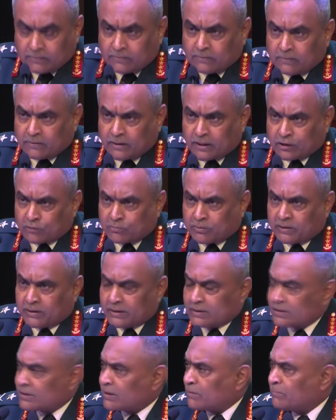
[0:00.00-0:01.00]
as per the
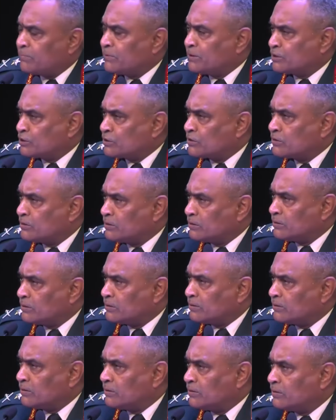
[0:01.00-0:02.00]
established
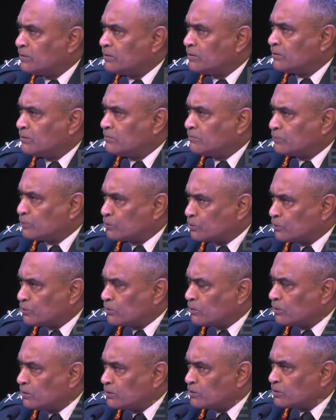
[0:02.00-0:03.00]

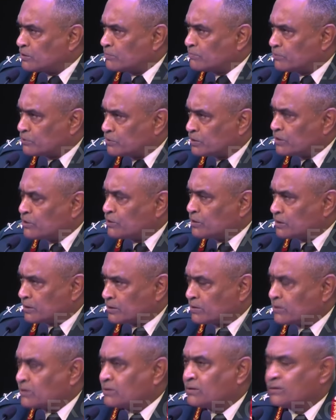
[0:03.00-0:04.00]
protocols and
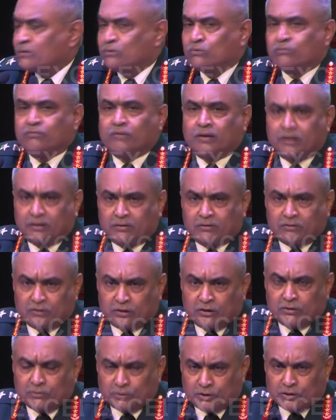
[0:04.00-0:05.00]
procedures to find
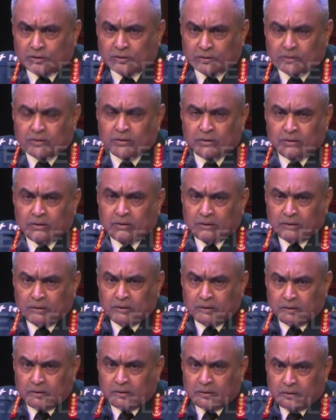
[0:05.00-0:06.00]
resolution
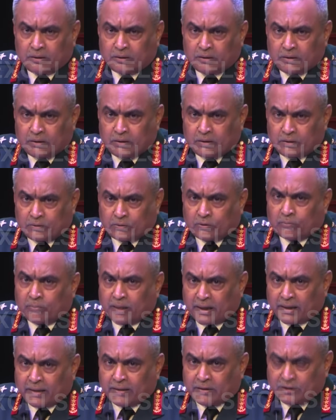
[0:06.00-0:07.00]
to the
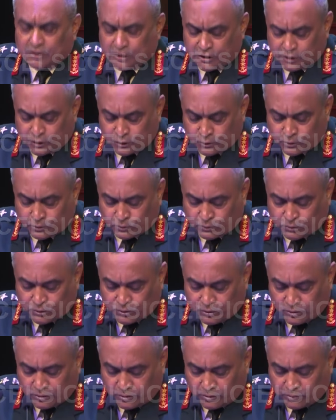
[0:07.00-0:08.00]
balance
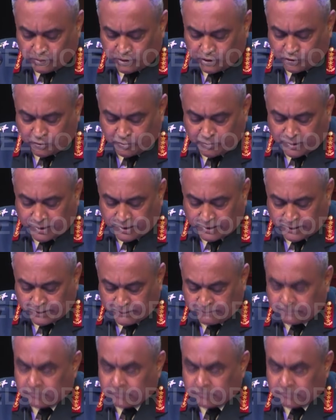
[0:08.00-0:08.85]
issues which remain.